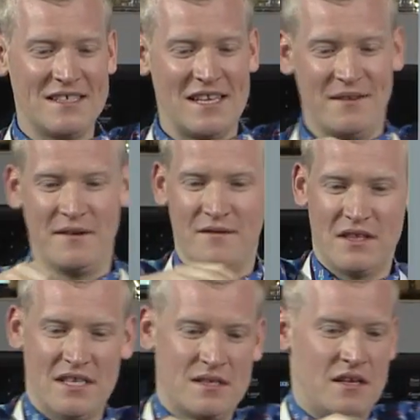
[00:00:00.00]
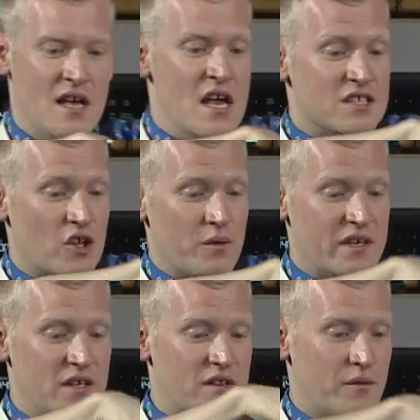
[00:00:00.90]
I said, with this. So
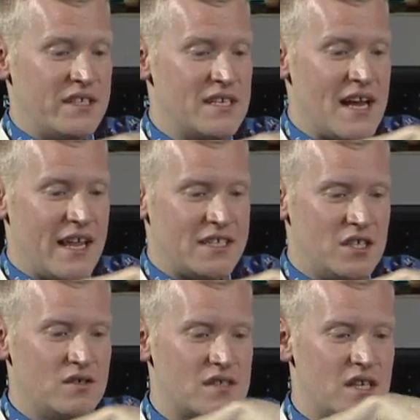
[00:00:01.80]
the reason I like to use